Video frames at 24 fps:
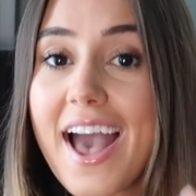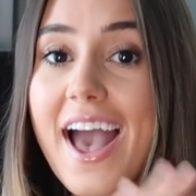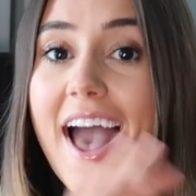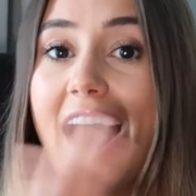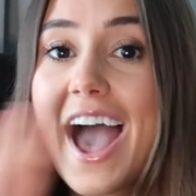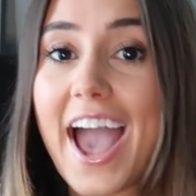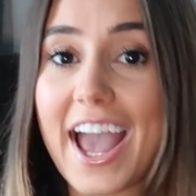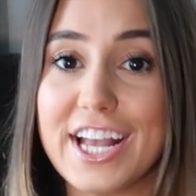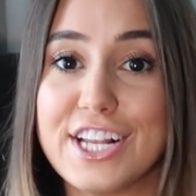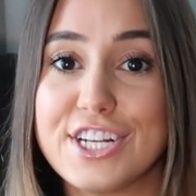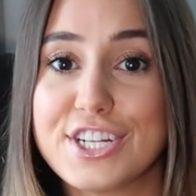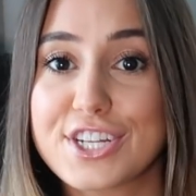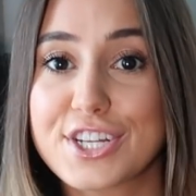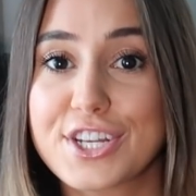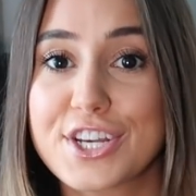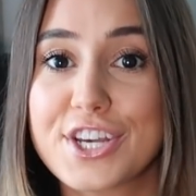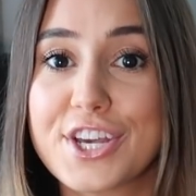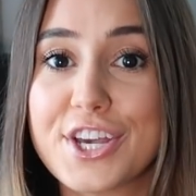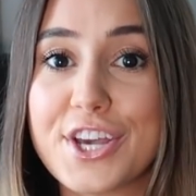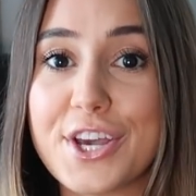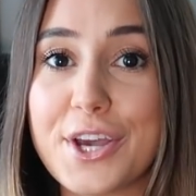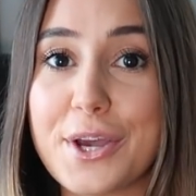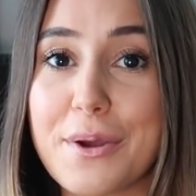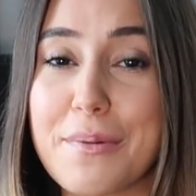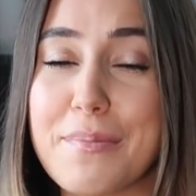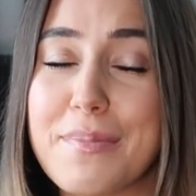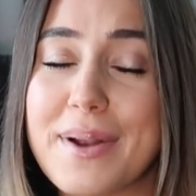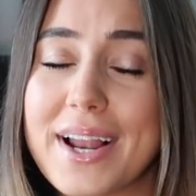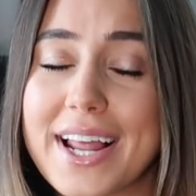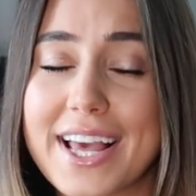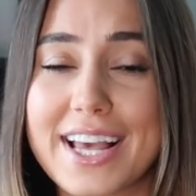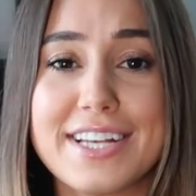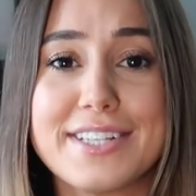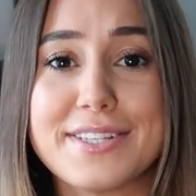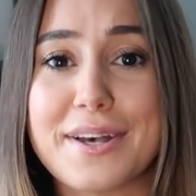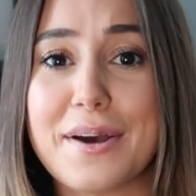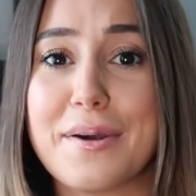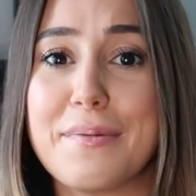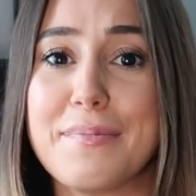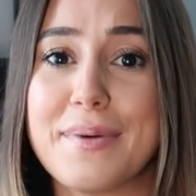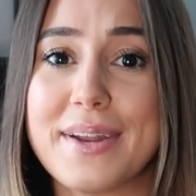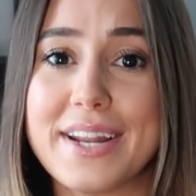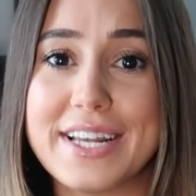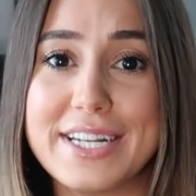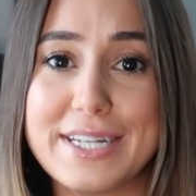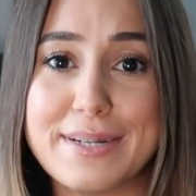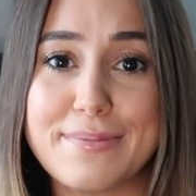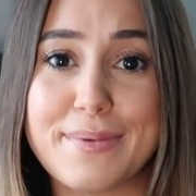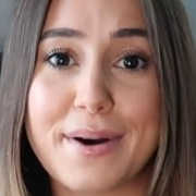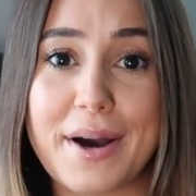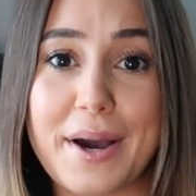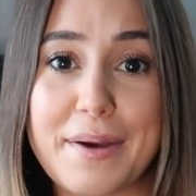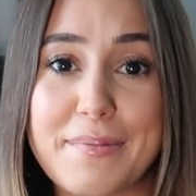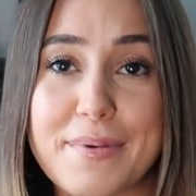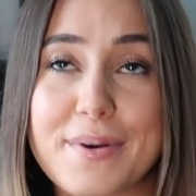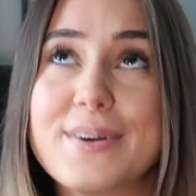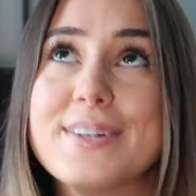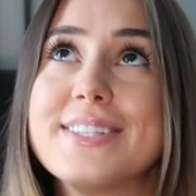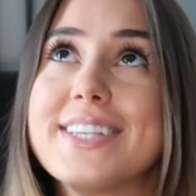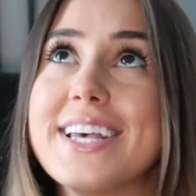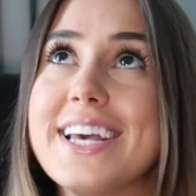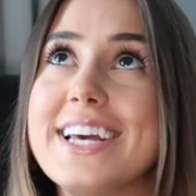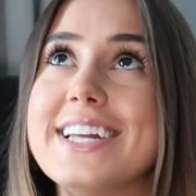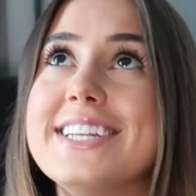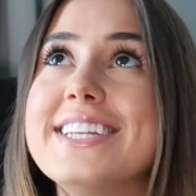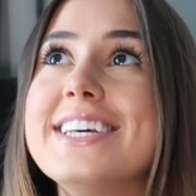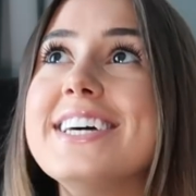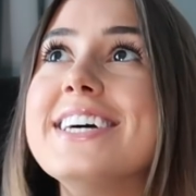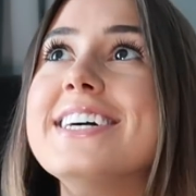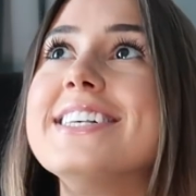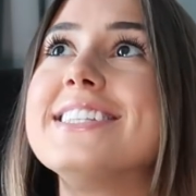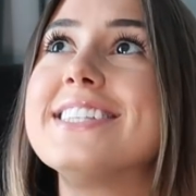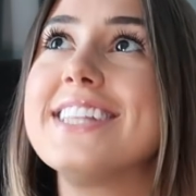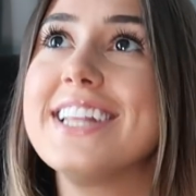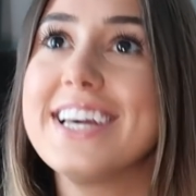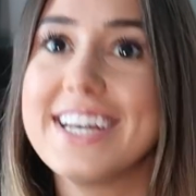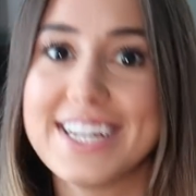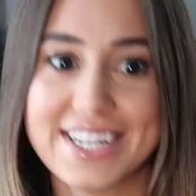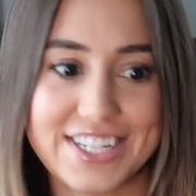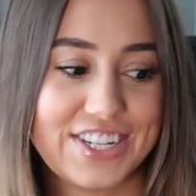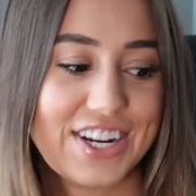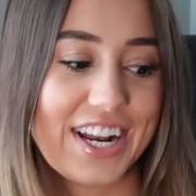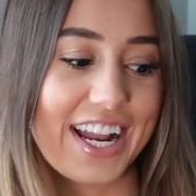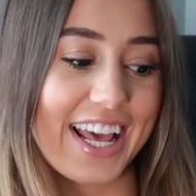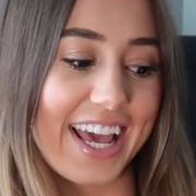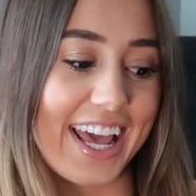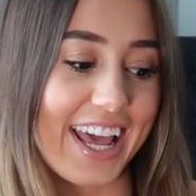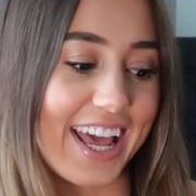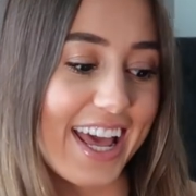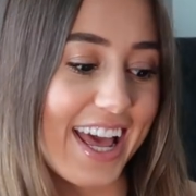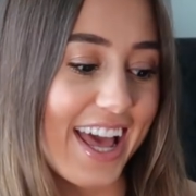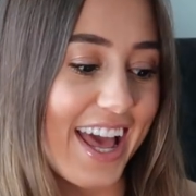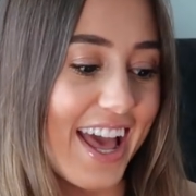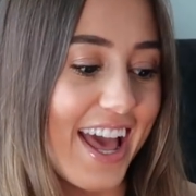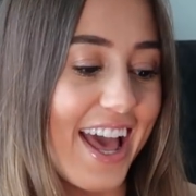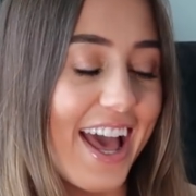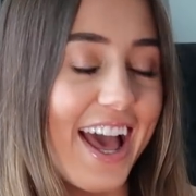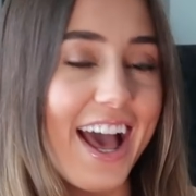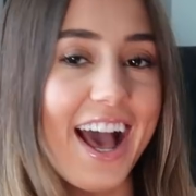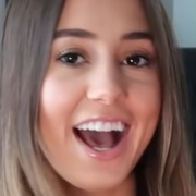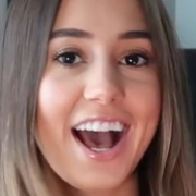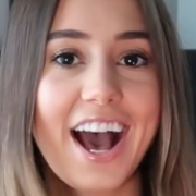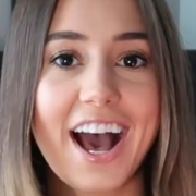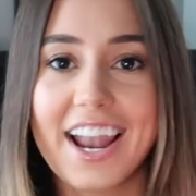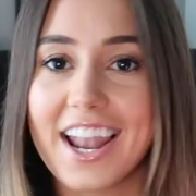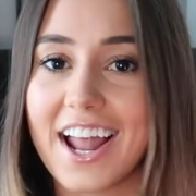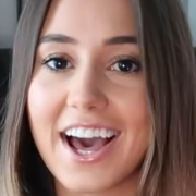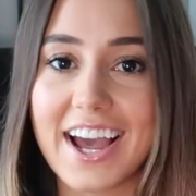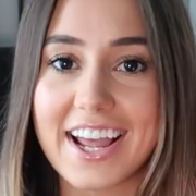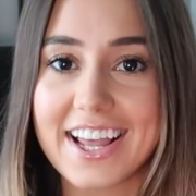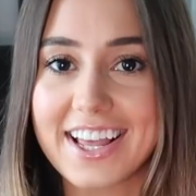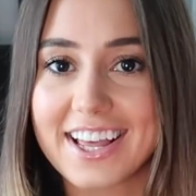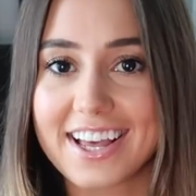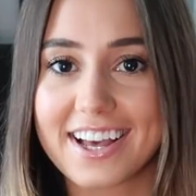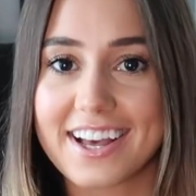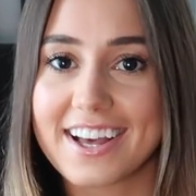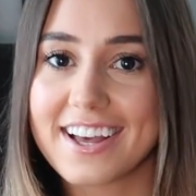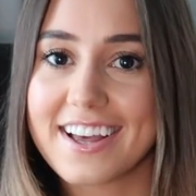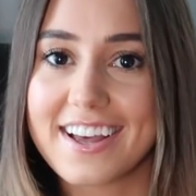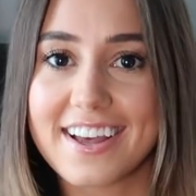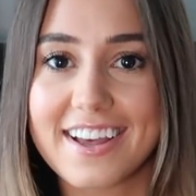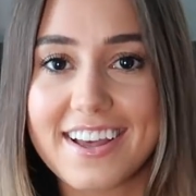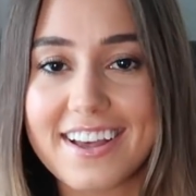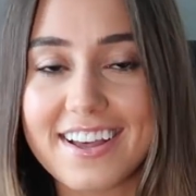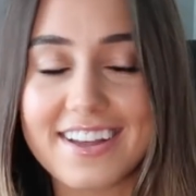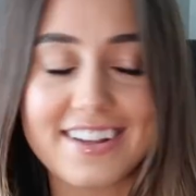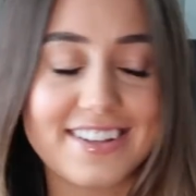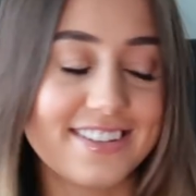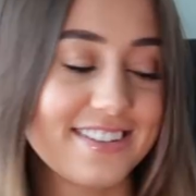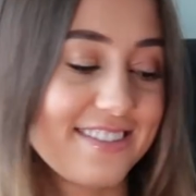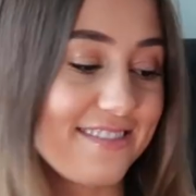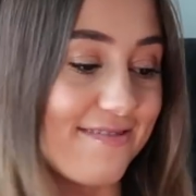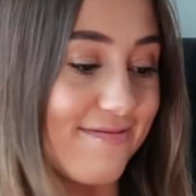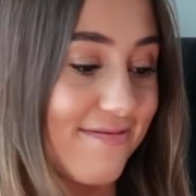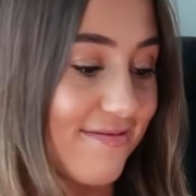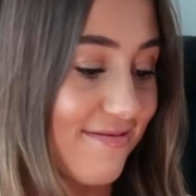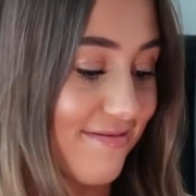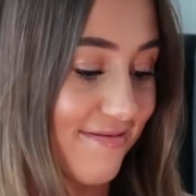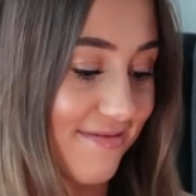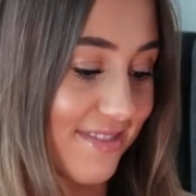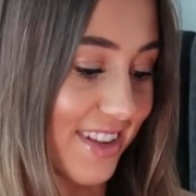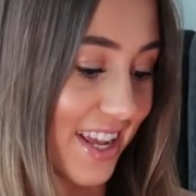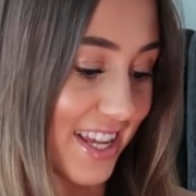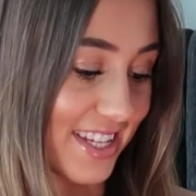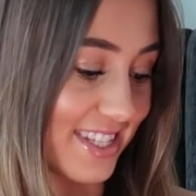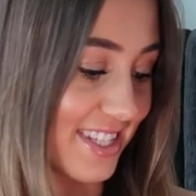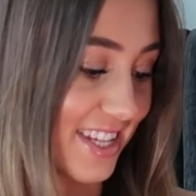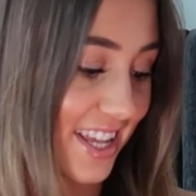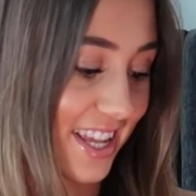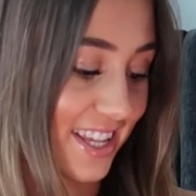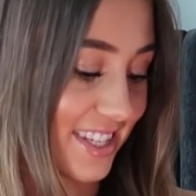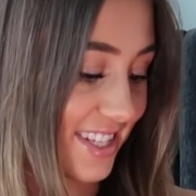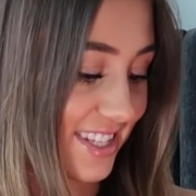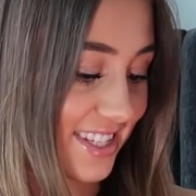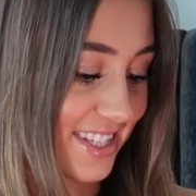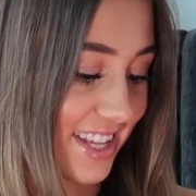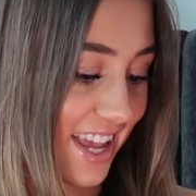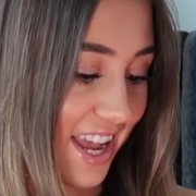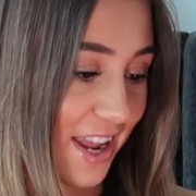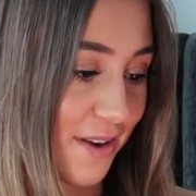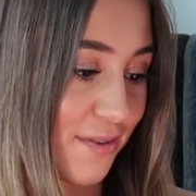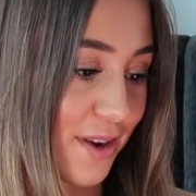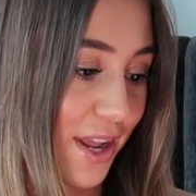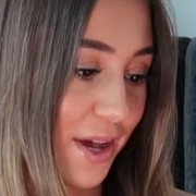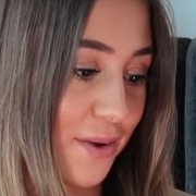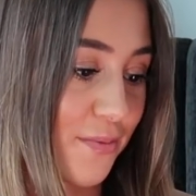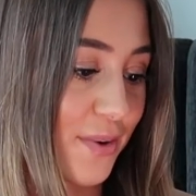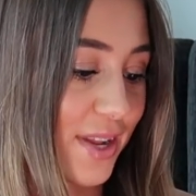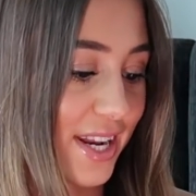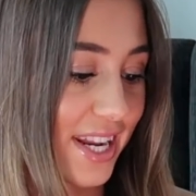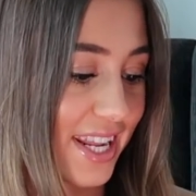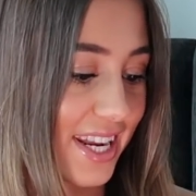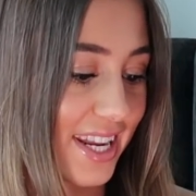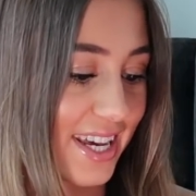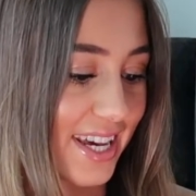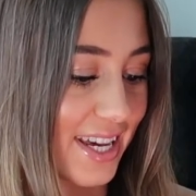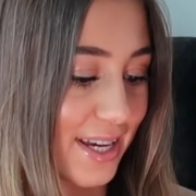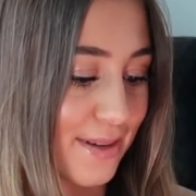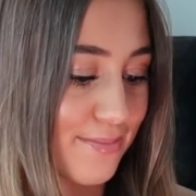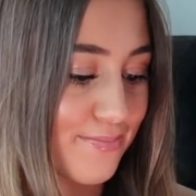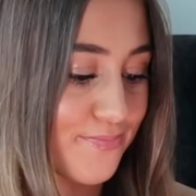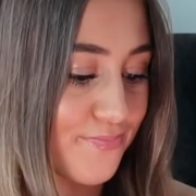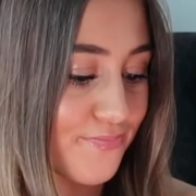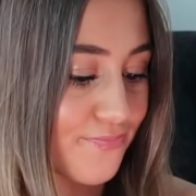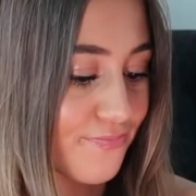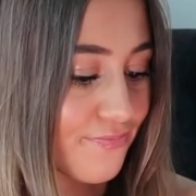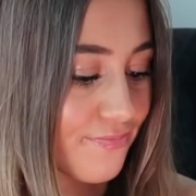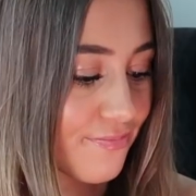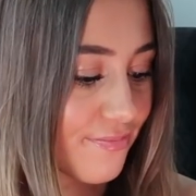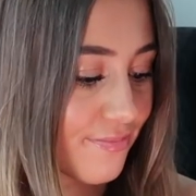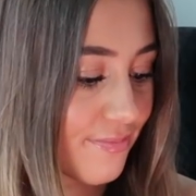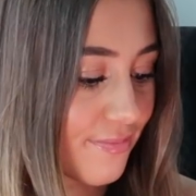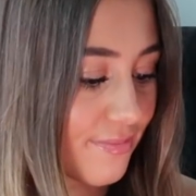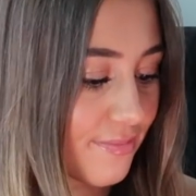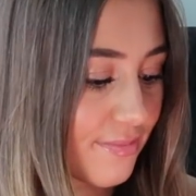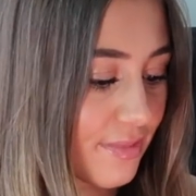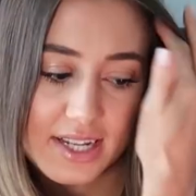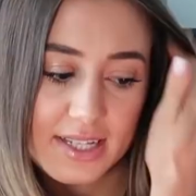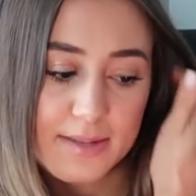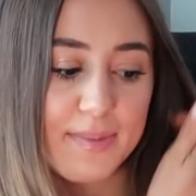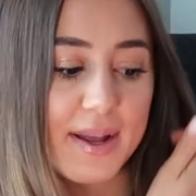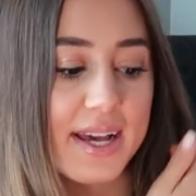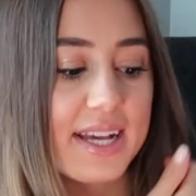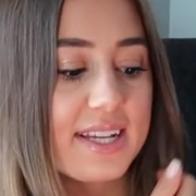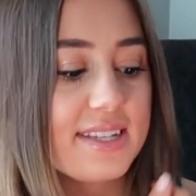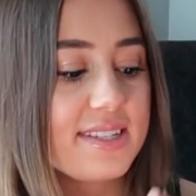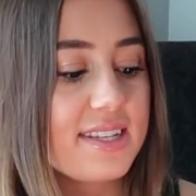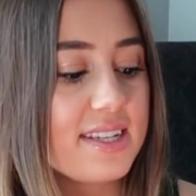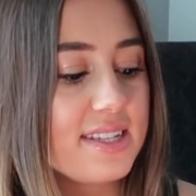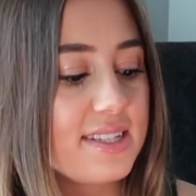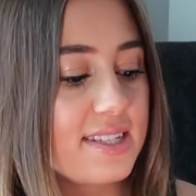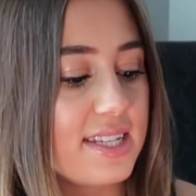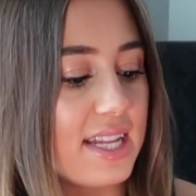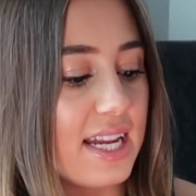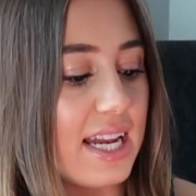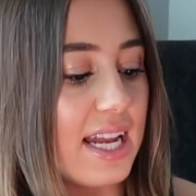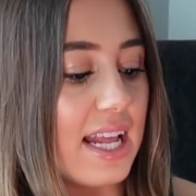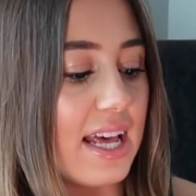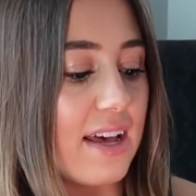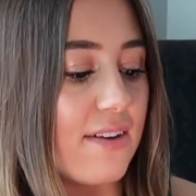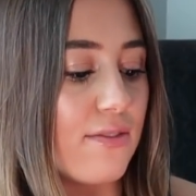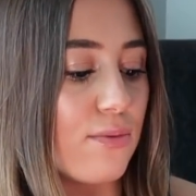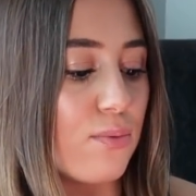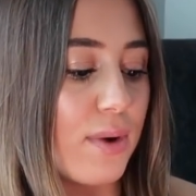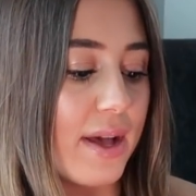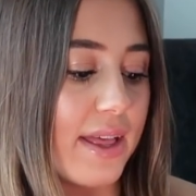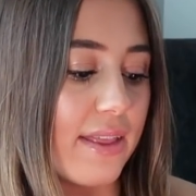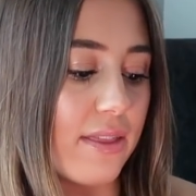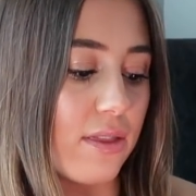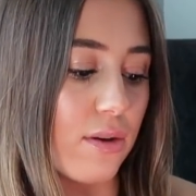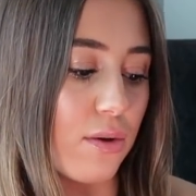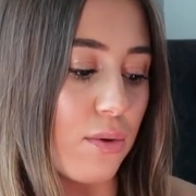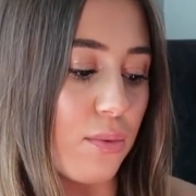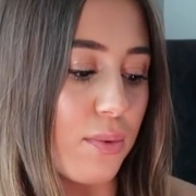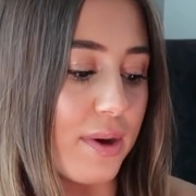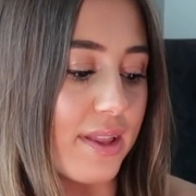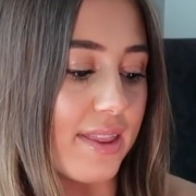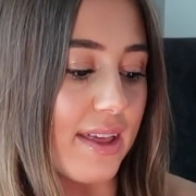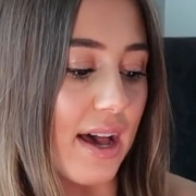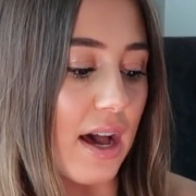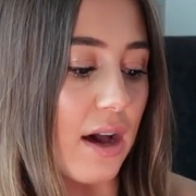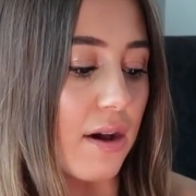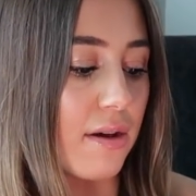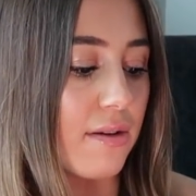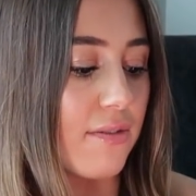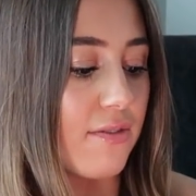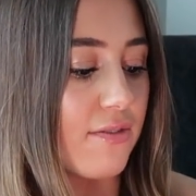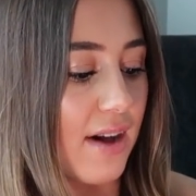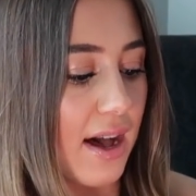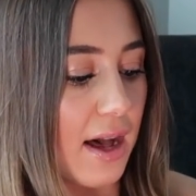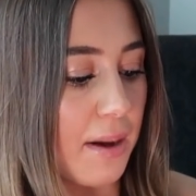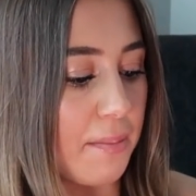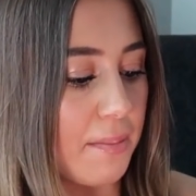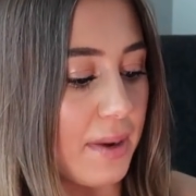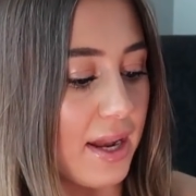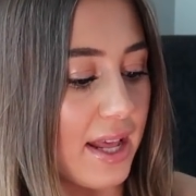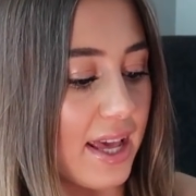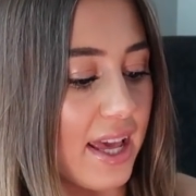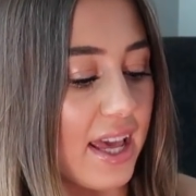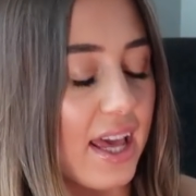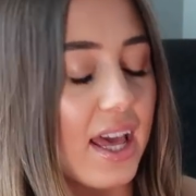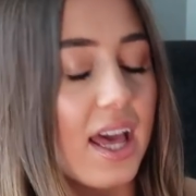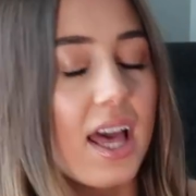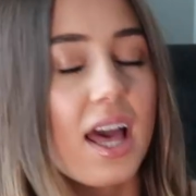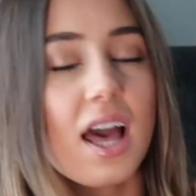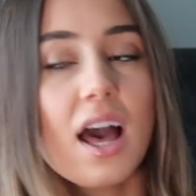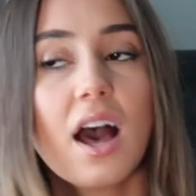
HQ, please open in Dubai, because it is literally like it's insane. Like, we need it here. Nice places to live with or without family,